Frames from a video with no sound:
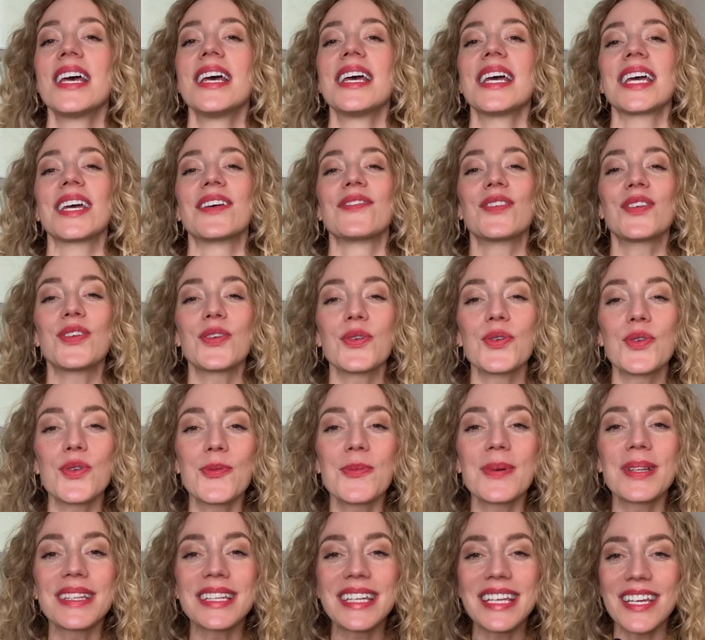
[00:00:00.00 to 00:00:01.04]
if you
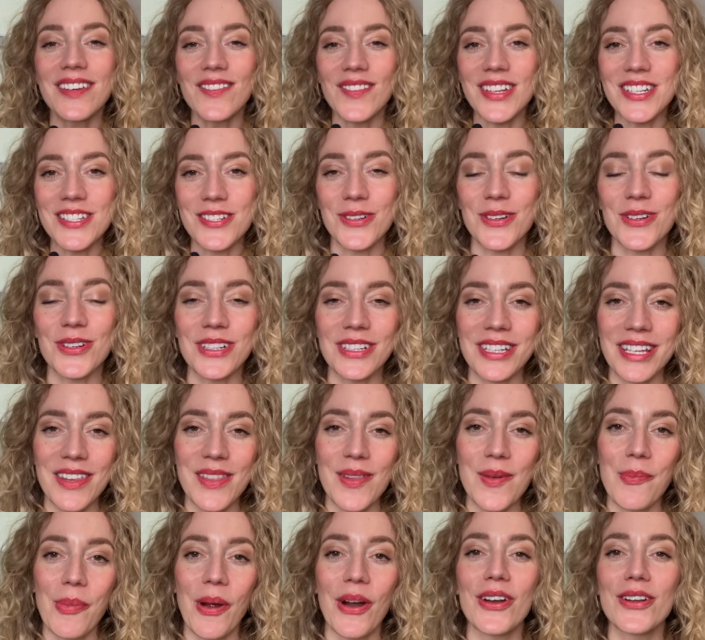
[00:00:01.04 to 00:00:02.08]
believe internally
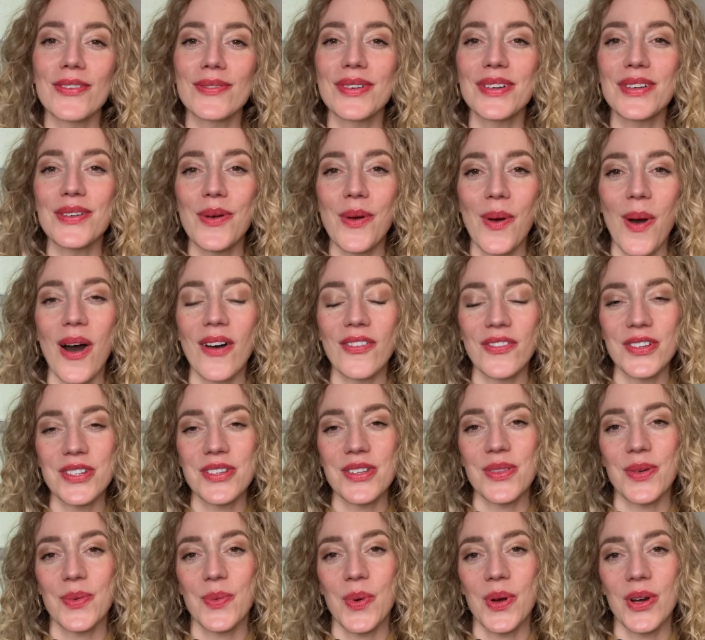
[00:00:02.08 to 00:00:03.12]
that part of what you offer to
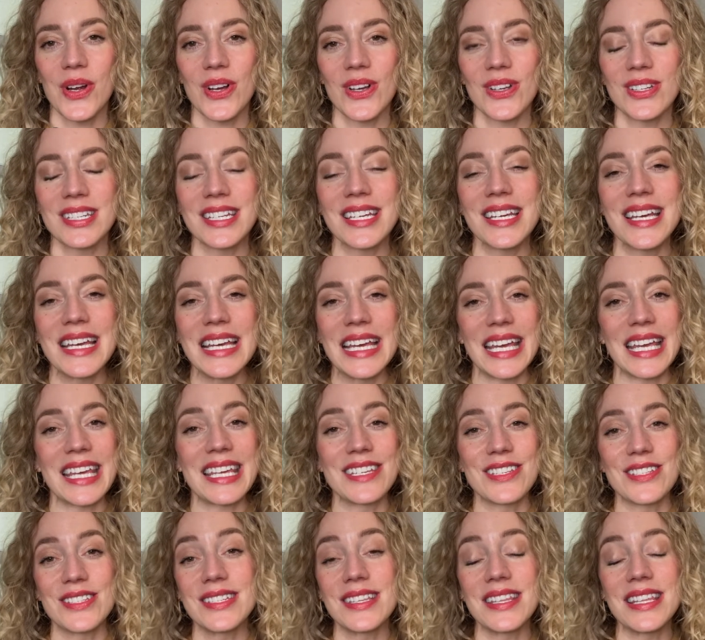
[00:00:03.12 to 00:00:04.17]
the world
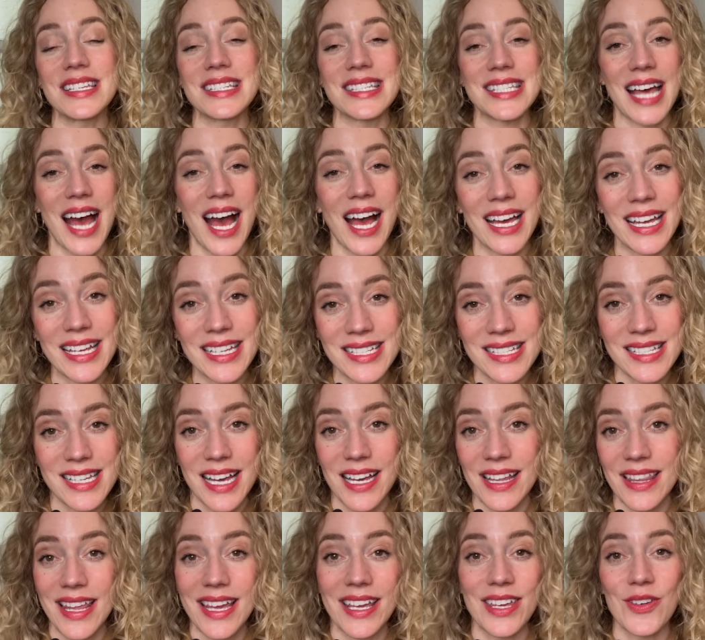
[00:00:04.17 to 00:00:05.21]
is the size
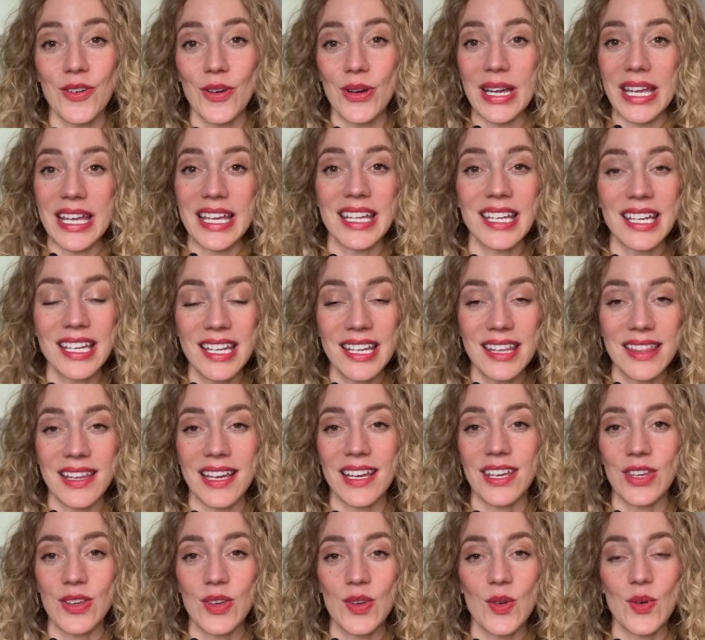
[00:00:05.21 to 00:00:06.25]
that you're in,
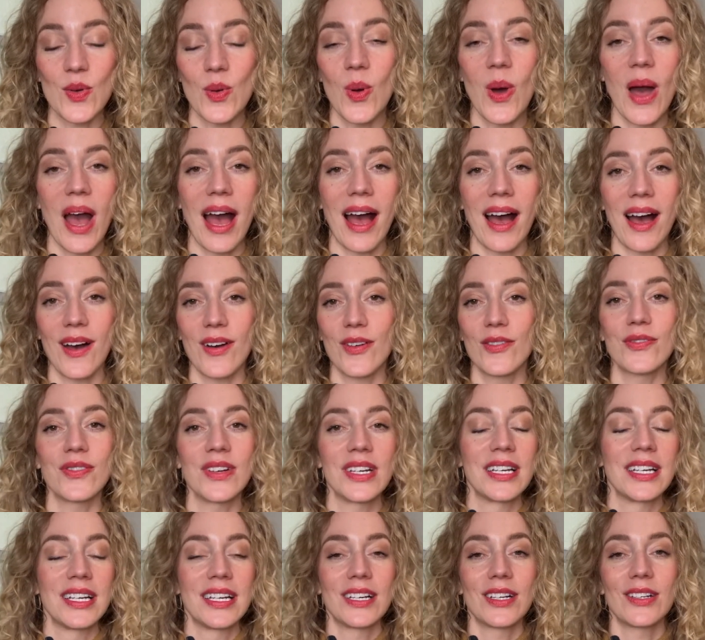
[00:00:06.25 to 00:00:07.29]
that you have
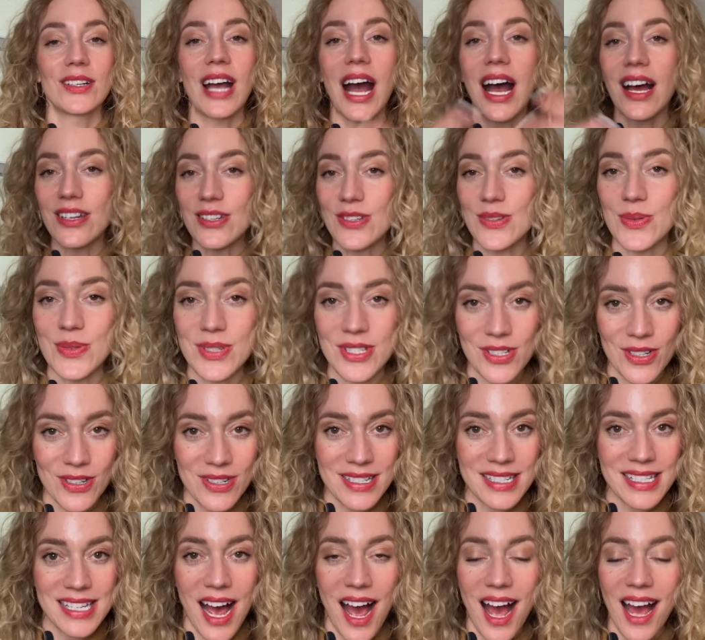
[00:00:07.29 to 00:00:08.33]
gotten to a
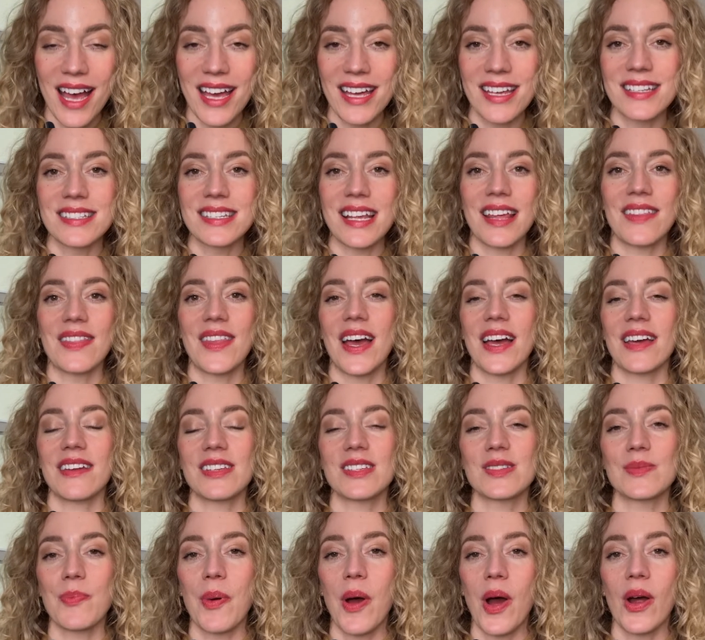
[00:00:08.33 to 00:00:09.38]
certain size and that
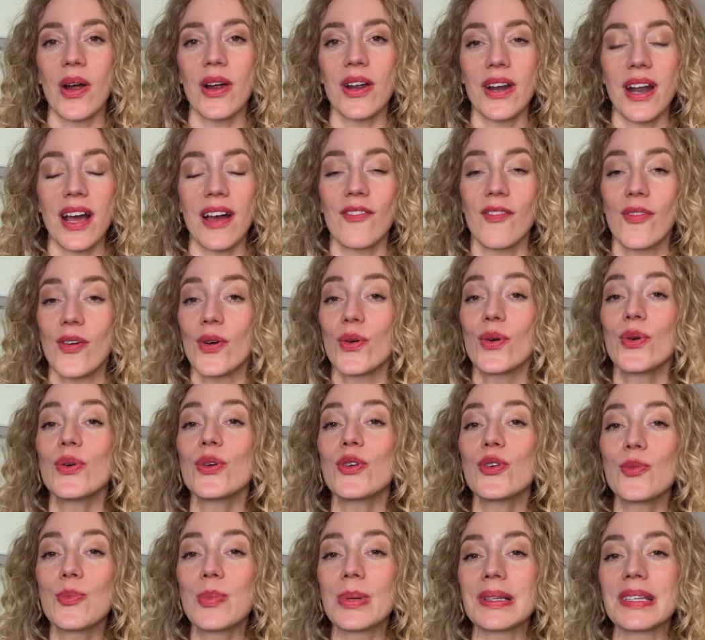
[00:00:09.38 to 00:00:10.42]
is part of who
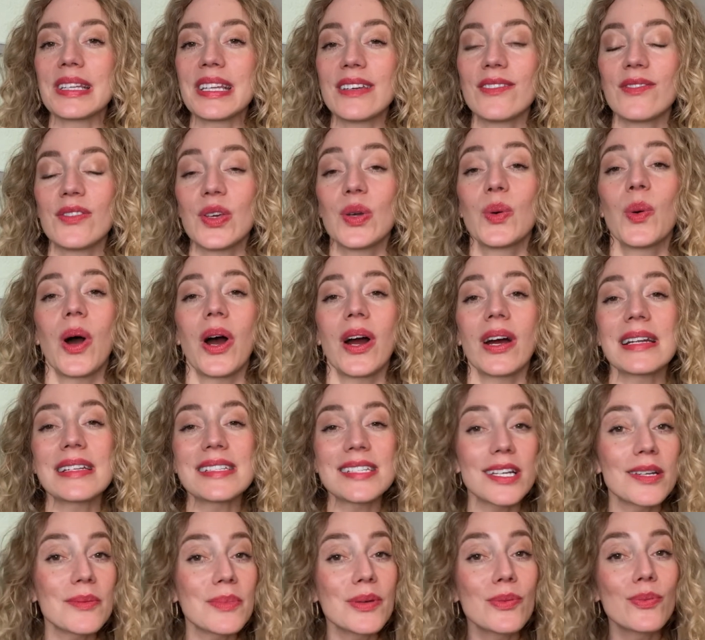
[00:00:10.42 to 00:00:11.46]
you believe you are, it's
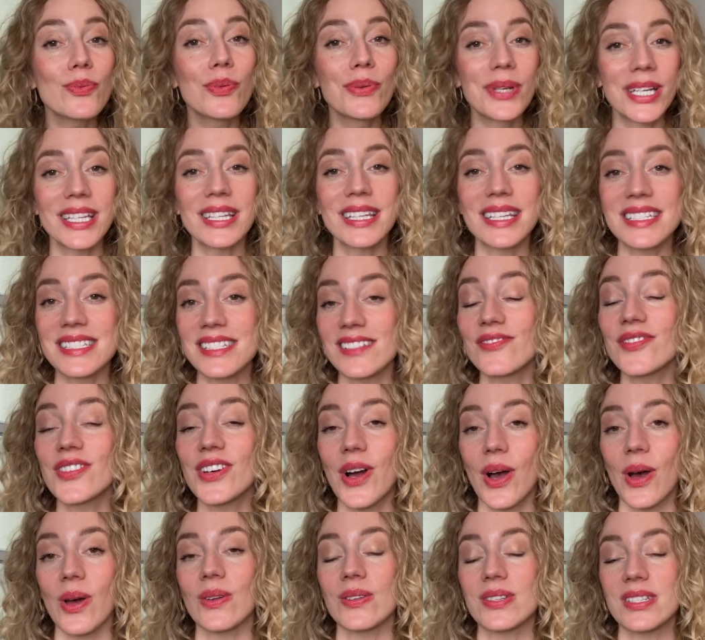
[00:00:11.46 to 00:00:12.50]
going to be really
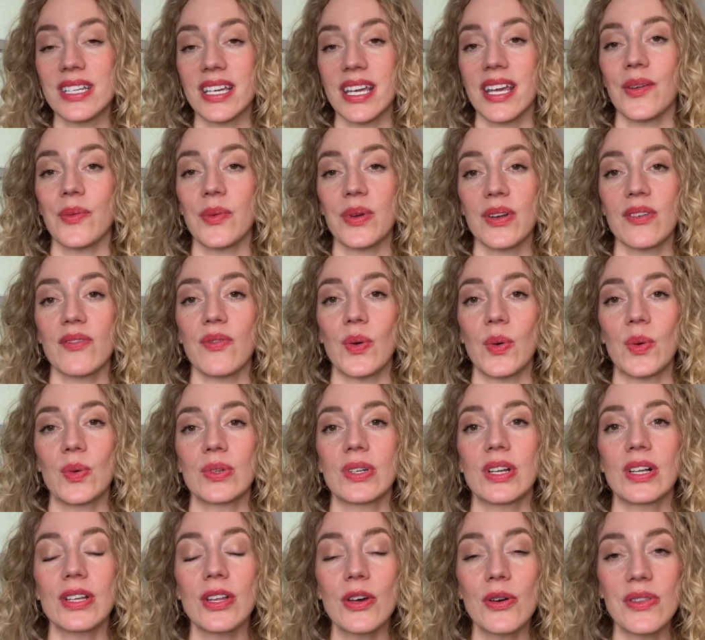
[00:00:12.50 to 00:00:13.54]
difficult to get rid of
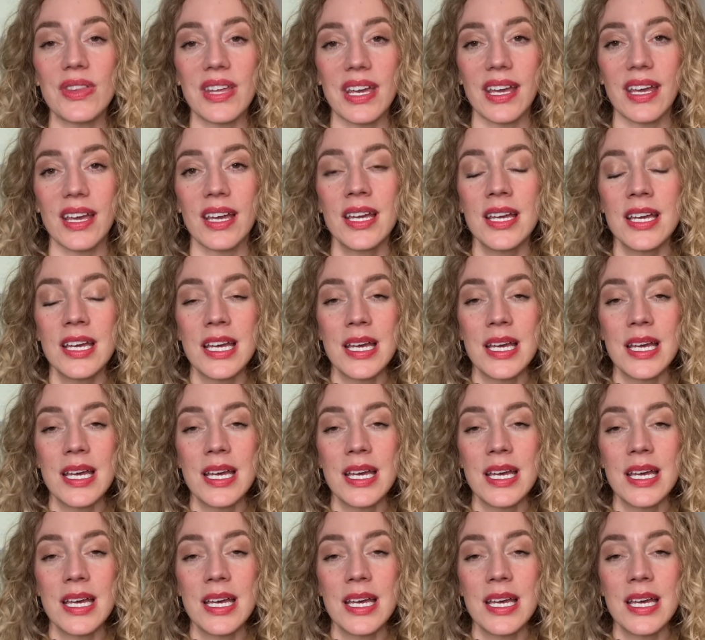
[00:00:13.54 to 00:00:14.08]
old clothing,